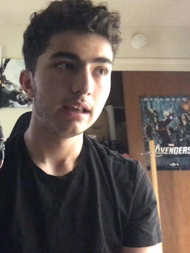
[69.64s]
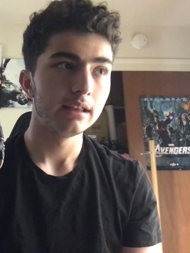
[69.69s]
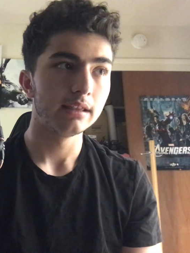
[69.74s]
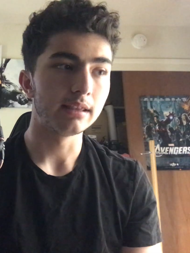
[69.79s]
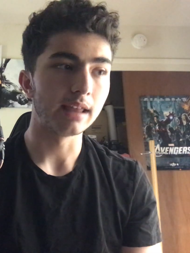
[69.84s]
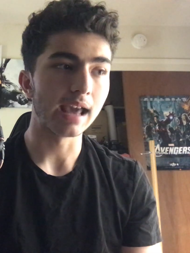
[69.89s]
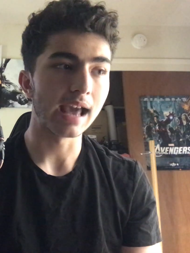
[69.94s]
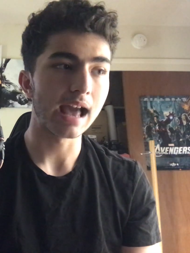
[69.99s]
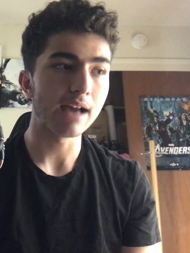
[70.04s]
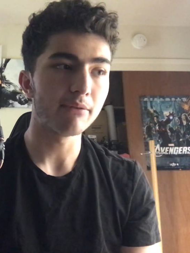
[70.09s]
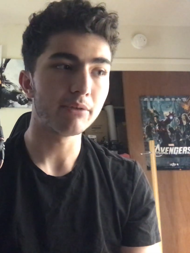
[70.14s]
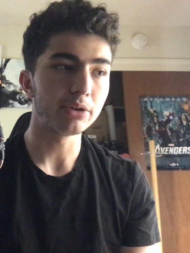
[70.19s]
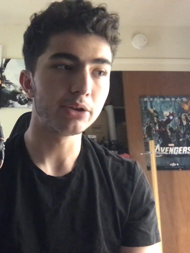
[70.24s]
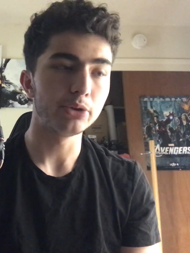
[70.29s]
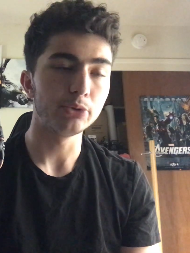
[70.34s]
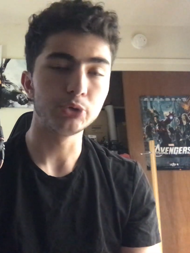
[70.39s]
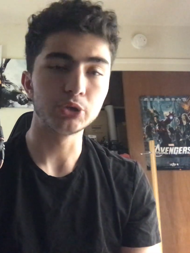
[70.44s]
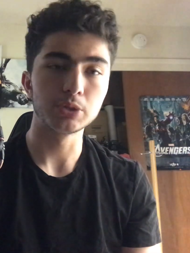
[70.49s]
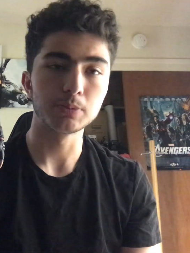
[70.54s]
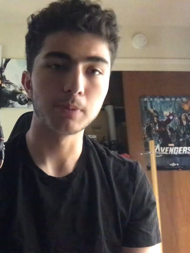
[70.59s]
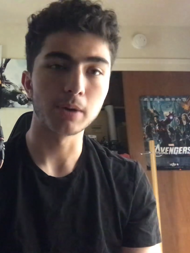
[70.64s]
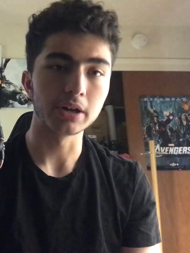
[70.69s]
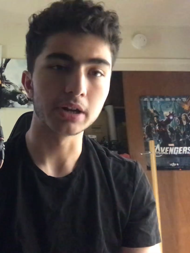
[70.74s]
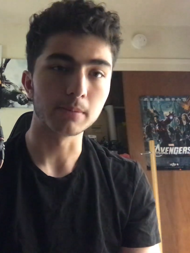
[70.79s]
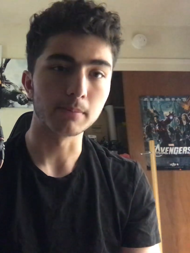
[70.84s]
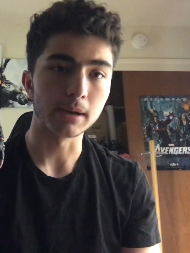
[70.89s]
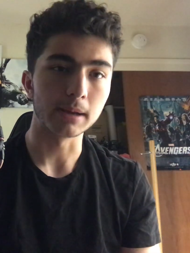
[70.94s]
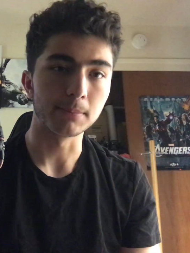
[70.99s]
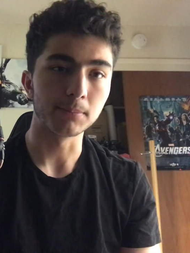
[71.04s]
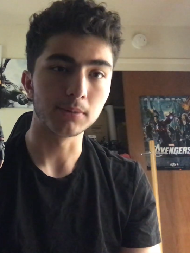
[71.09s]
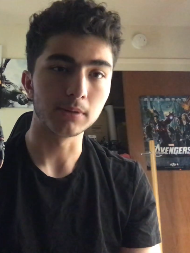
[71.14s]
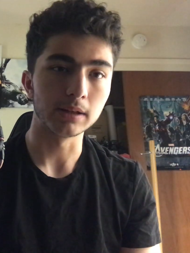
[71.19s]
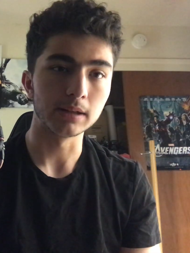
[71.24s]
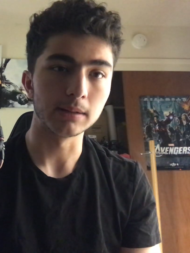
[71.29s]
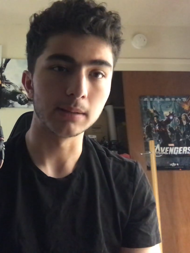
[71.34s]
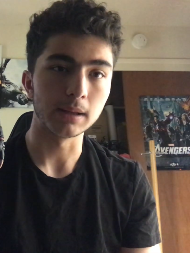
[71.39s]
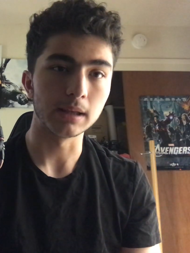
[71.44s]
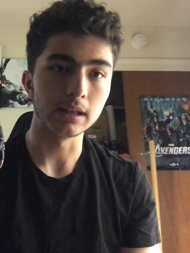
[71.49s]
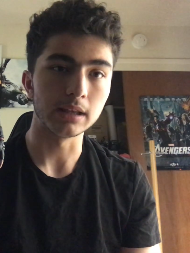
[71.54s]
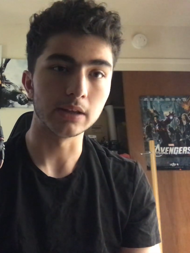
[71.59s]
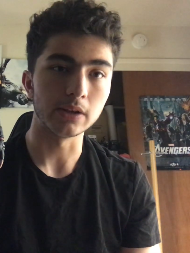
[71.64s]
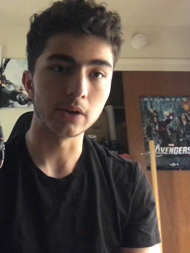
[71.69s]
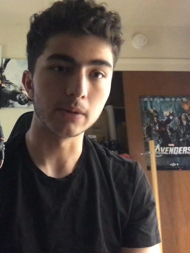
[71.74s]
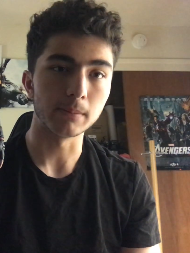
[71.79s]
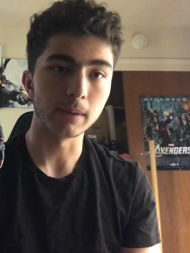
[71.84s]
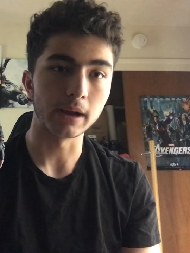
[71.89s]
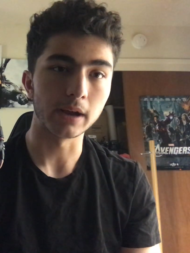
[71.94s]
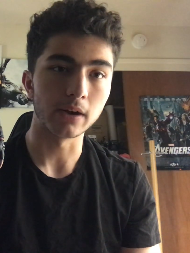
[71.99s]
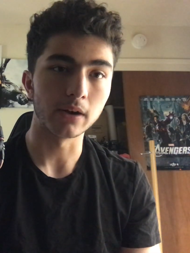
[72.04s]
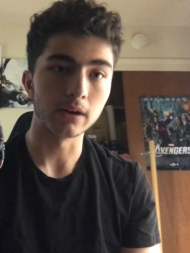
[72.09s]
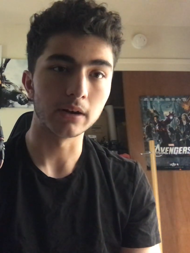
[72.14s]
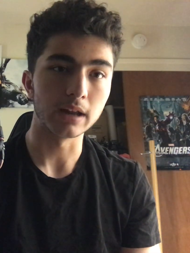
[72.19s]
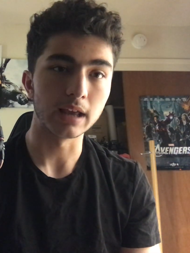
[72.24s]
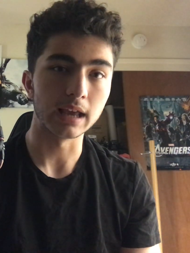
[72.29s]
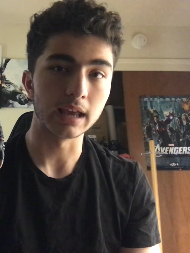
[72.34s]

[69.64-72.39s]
They have a huge spot in in my heart,